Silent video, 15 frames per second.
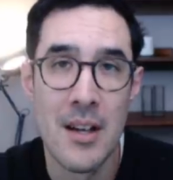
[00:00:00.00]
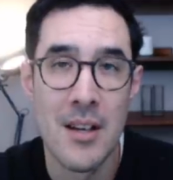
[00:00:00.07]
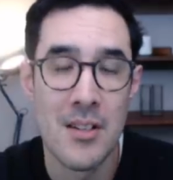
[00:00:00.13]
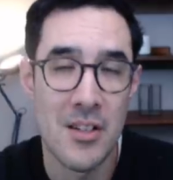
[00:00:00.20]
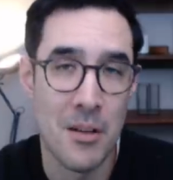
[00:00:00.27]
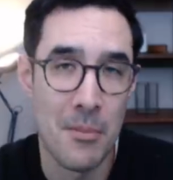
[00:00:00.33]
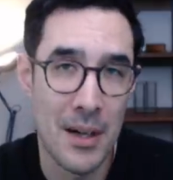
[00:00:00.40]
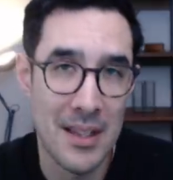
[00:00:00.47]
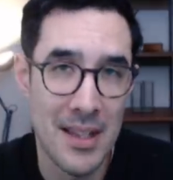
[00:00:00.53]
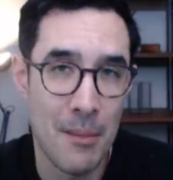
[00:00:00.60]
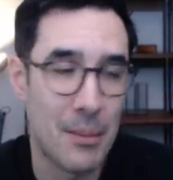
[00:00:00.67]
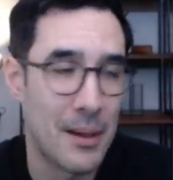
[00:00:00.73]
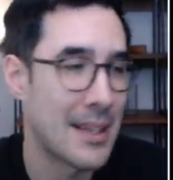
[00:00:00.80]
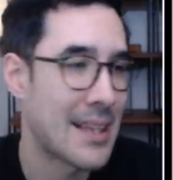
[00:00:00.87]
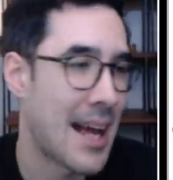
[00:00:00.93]
So by
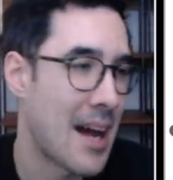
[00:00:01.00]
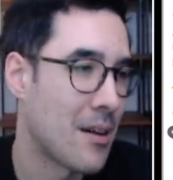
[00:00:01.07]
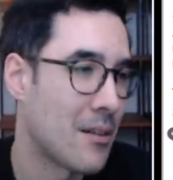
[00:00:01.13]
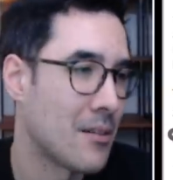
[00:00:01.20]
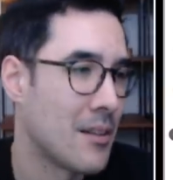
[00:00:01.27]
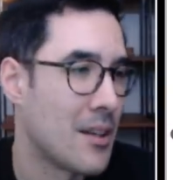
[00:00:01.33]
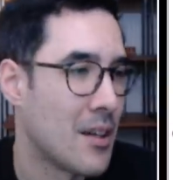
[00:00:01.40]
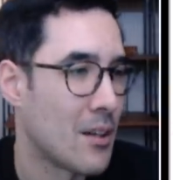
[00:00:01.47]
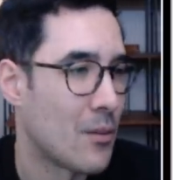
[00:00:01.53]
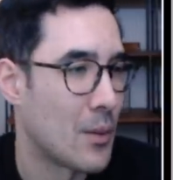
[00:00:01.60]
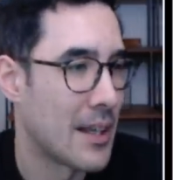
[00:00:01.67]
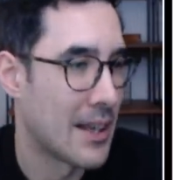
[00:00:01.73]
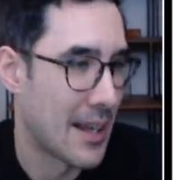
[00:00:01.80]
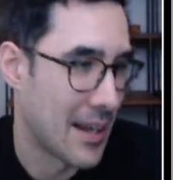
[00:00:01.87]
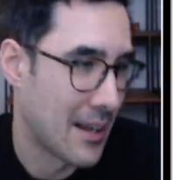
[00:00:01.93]
doubling down,
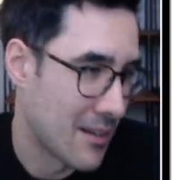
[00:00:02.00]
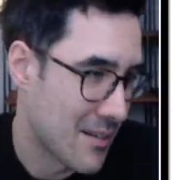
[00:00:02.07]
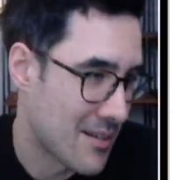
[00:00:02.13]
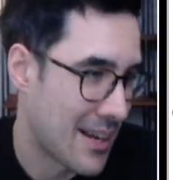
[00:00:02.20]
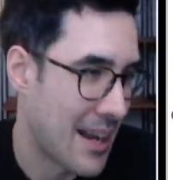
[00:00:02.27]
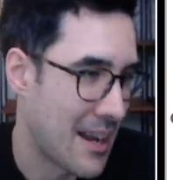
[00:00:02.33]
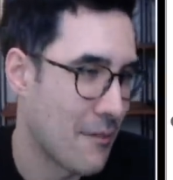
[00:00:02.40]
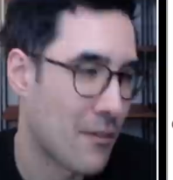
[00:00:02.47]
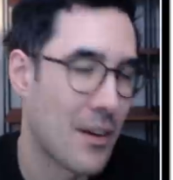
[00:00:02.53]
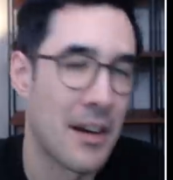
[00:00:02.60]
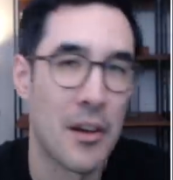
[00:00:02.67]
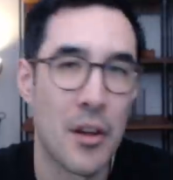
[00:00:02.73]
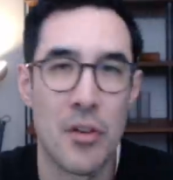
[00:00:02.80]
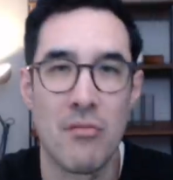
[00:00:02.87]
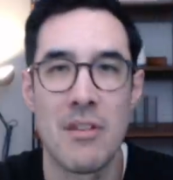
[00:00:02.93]
we then save kind
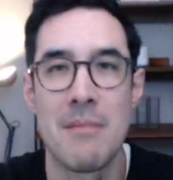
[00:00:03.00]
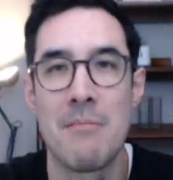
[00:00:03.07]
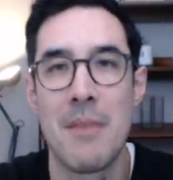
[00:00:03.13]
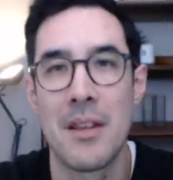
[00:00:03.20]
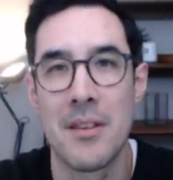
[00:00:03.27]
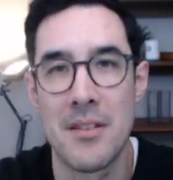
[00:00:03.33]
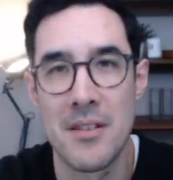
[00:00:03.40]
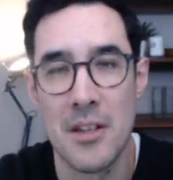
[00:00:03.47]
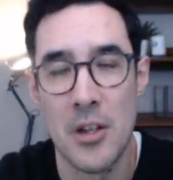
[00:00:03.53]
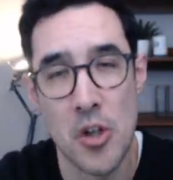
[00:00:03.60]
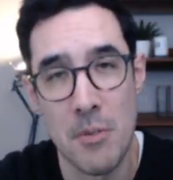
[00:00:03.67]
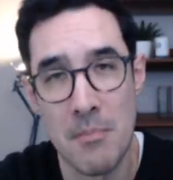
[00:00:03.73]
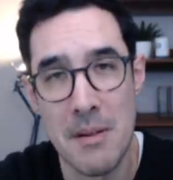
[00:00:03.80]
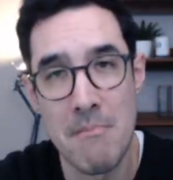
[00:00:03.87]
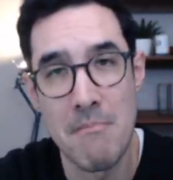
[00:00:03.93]
of three months, and it
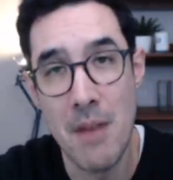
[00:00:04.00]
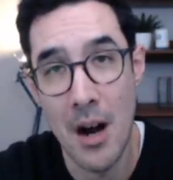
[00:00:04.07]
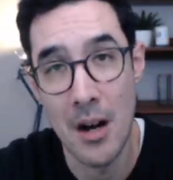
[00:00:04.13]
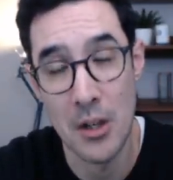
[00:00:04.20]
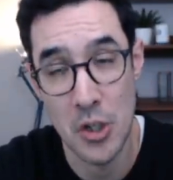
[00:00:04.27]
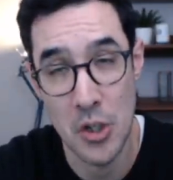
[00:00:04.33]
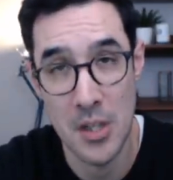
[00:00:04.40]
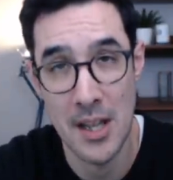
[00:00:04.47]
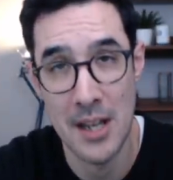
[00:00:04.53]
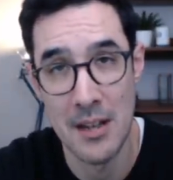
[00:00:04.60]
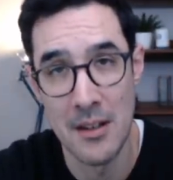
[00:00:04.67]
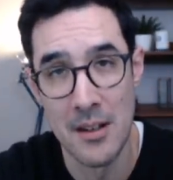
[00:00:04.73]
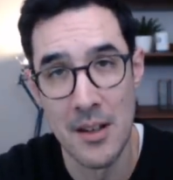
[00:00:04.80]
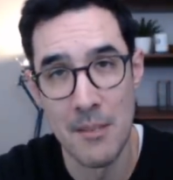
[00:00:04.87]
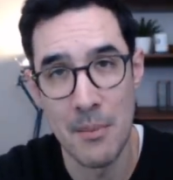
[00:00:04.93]
should be March then
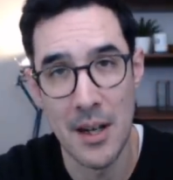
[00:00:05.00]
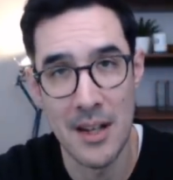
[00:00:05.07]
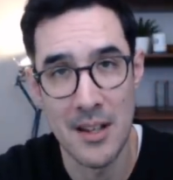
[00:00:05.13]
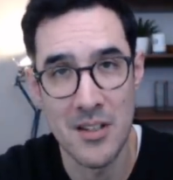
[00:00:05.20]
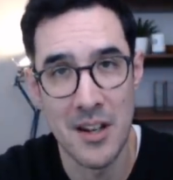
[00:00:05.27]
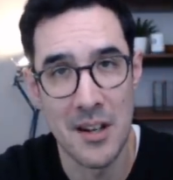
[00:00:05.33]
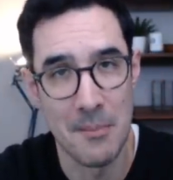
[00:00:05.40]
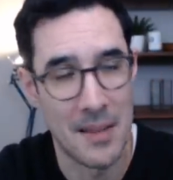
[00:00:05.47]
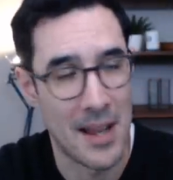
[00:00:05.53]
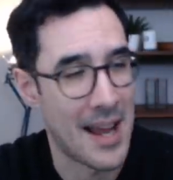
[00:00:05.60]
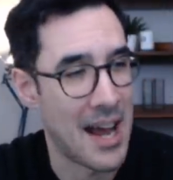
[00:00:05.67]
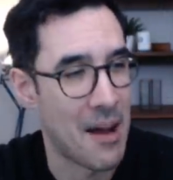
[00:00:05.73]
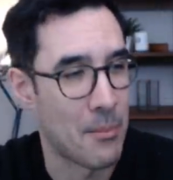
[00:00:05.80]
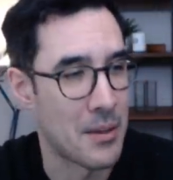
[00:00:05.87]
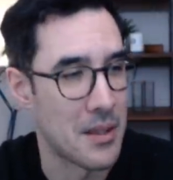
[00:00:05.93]
by the time that
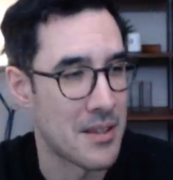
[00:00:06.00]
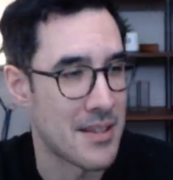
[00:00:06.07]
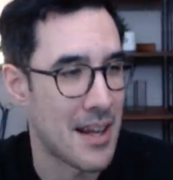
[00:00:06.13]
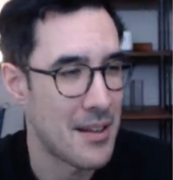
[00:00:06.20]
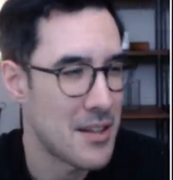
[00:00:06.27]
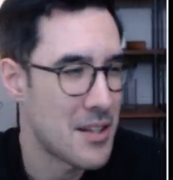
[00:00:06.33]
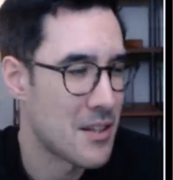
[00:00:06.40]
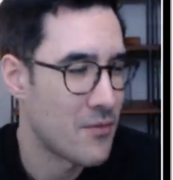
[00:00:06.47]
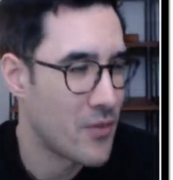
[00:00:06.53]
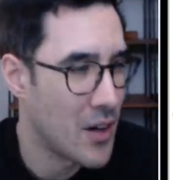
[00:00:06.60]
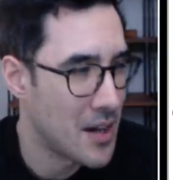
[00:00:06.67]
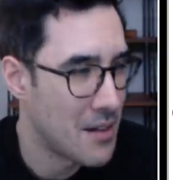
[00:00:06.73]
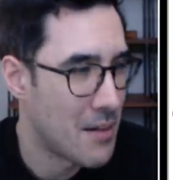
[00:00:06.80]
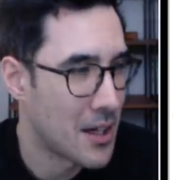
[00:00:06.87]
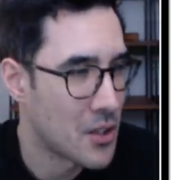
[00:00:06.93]
happens. Now, this is
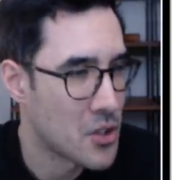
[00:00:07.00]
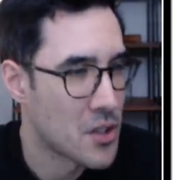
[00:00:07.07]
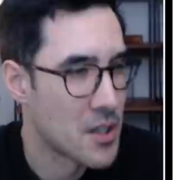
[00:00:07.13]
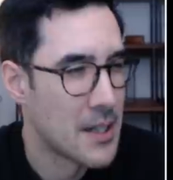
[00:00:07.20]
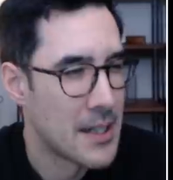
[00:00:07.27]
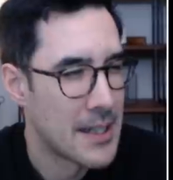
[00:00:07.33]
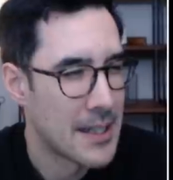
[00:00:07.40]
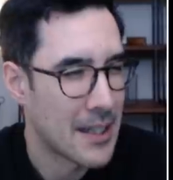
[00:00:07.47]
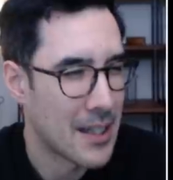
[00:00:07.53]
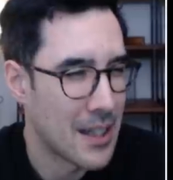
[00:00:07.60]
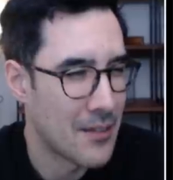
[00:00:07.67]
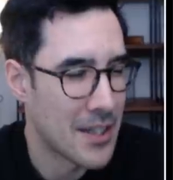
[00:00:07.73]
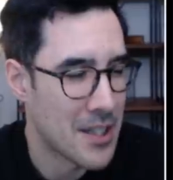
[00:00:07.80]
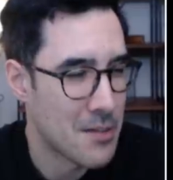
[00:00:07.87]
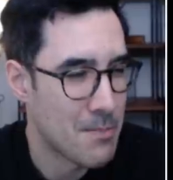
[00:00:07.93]
very much kind of
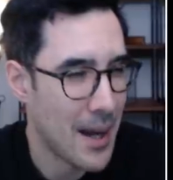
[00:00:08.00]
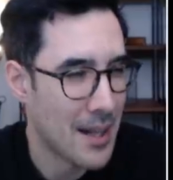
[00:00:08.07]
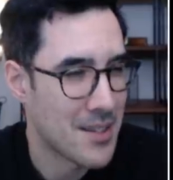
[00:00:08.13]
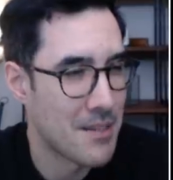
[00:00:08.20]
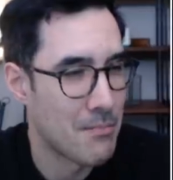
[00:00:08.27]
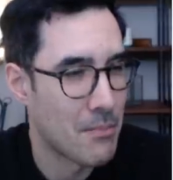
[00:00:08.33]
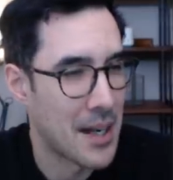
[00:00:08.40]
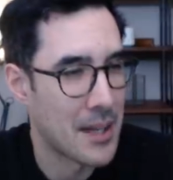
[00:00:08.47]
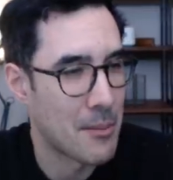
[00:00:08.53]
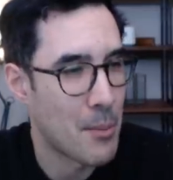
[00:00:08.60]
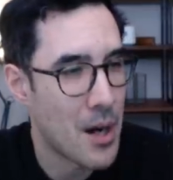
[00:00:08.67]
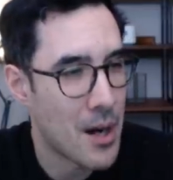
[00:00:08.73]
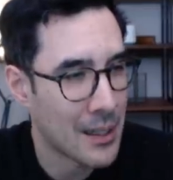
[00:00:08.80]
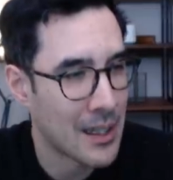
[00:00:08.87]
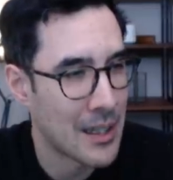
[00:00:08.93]
expected by the
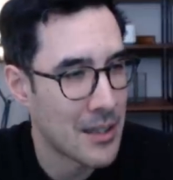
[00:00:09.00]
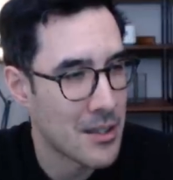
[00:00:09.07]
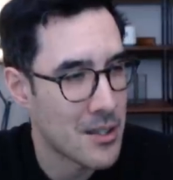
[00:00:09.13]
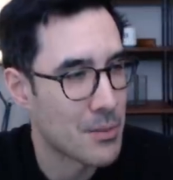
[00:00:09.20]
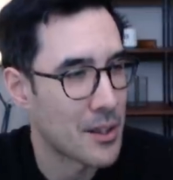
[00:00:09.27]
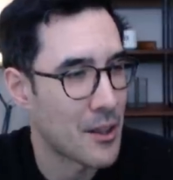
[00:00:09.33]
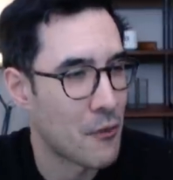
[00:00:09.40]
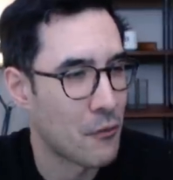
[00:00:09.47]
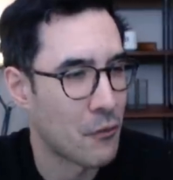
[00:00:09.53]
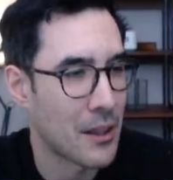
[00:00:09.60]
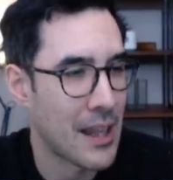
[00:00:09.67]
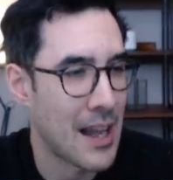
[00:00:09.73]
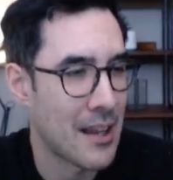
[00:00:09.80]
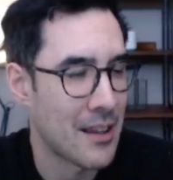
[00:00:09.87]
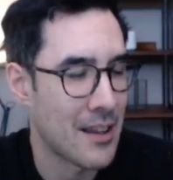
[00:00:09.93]
markets. But don't
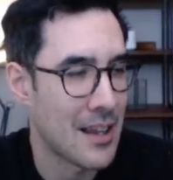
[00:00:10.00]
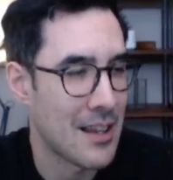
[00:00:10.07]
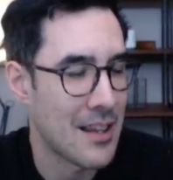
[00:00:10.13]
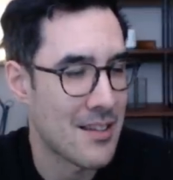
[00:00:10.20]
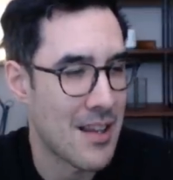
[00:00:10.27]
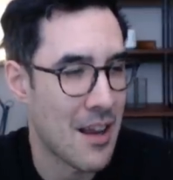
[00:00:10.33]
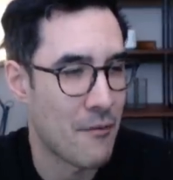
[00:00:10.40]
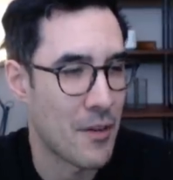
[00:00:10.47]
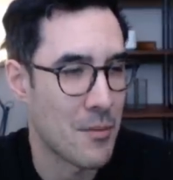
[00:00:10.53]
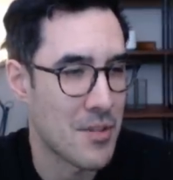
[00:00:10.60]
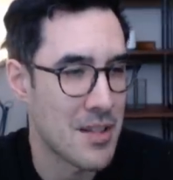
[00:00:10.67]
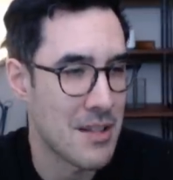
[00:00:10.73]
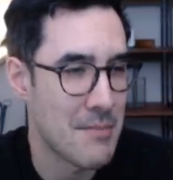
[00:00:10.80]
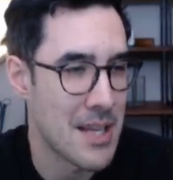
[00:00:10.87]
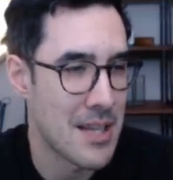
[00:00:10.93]
forget that in this
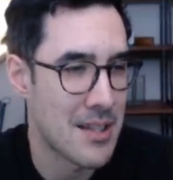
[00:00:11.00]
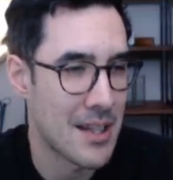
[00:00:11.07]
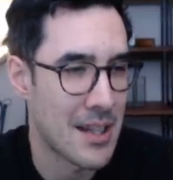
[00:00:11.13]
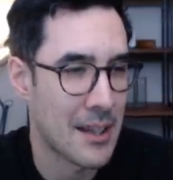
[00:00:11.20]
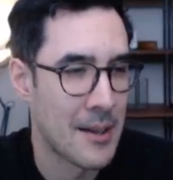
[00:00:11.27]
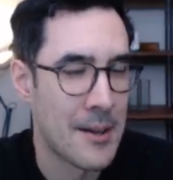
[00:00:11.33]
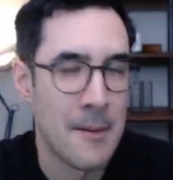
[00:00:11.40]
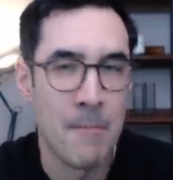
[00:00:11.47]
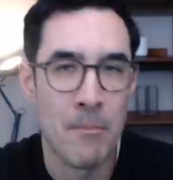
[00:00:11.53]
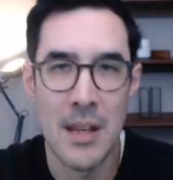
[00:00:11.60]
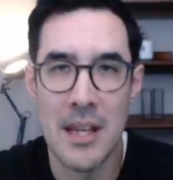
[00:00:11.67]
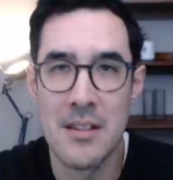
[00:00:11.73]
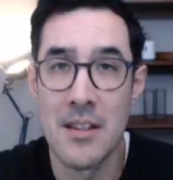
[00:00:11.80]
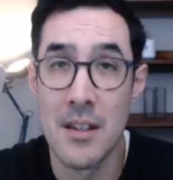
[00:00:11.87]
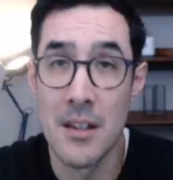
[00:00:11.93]
FMC meeting,
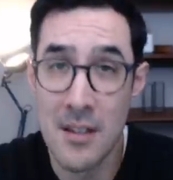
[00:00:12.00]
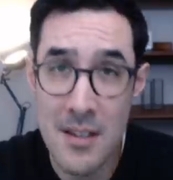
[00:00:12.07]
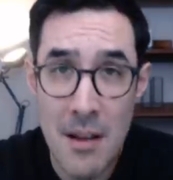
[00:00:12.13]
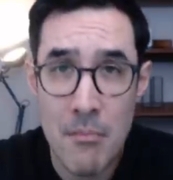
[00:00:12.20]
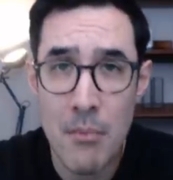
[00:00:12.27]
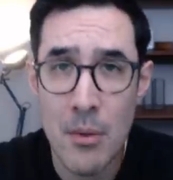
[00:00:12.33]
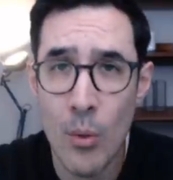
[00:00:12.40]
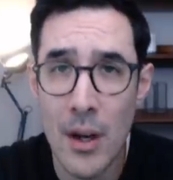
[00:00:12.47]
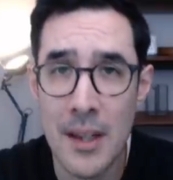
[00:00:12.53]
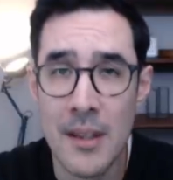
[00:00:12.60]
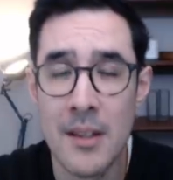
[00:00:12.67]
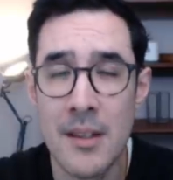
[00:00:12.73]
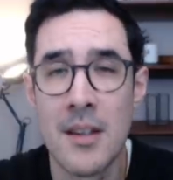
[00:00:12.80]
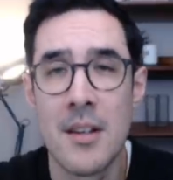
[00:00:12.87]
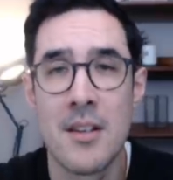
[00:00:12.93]
it's the December
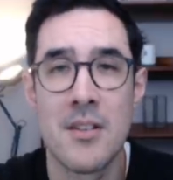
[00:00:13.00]
one.